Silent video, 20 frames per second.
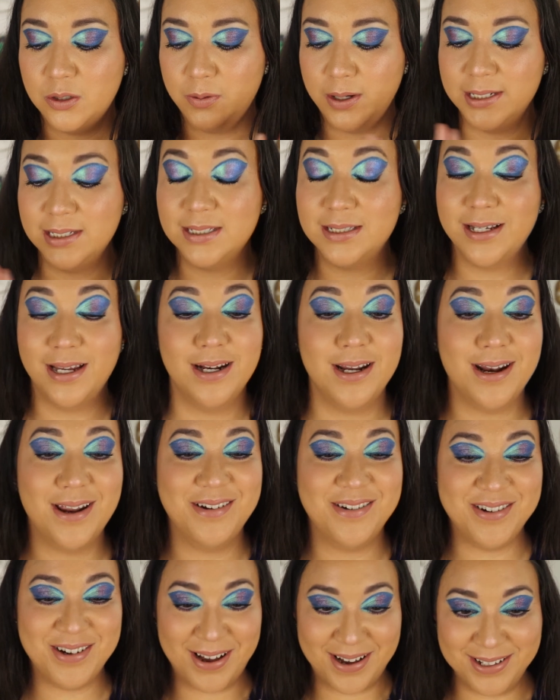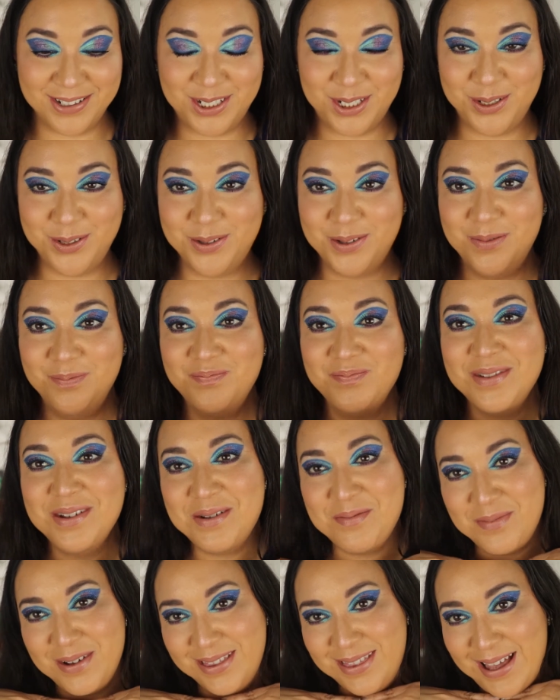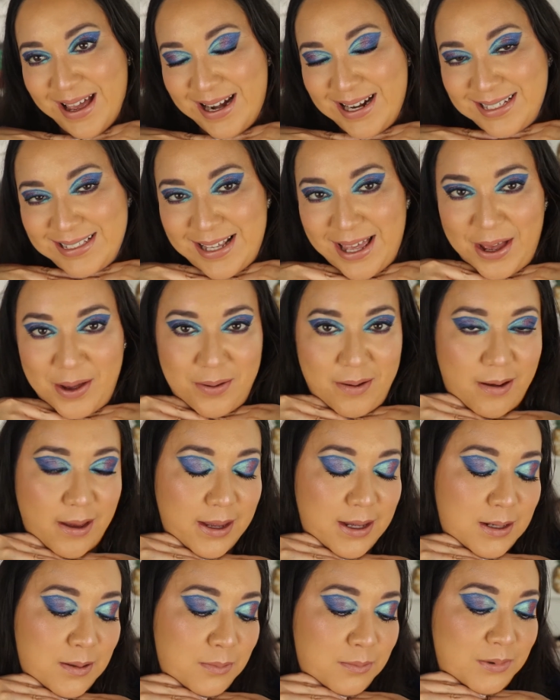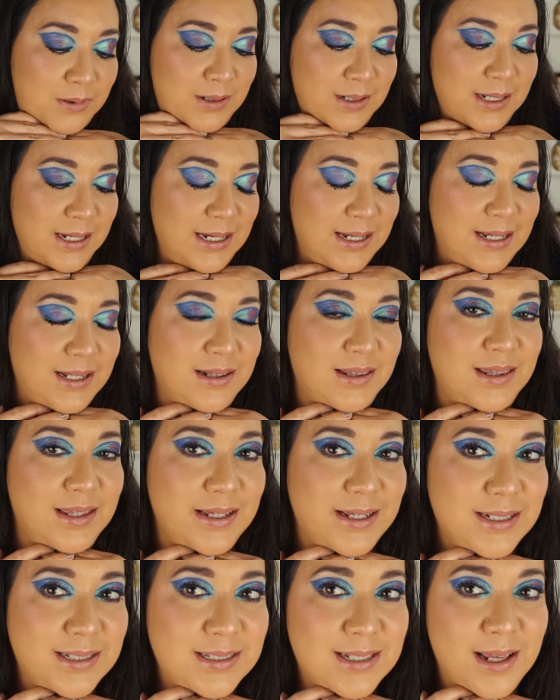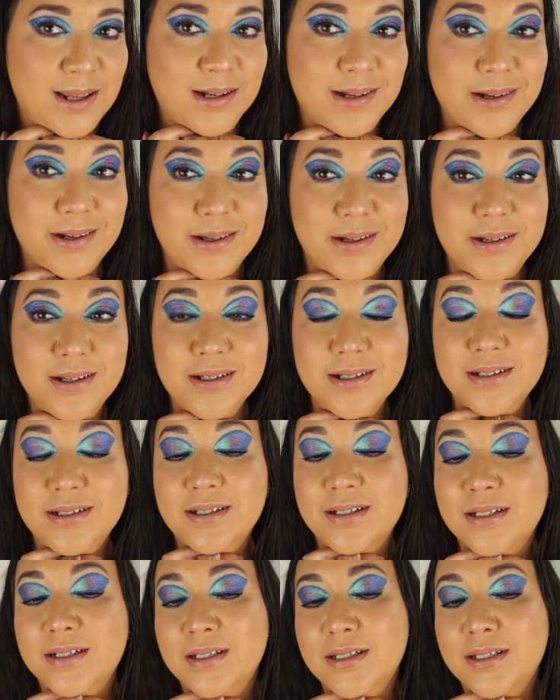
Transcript: So I decided not up to. But that is how I completed this look.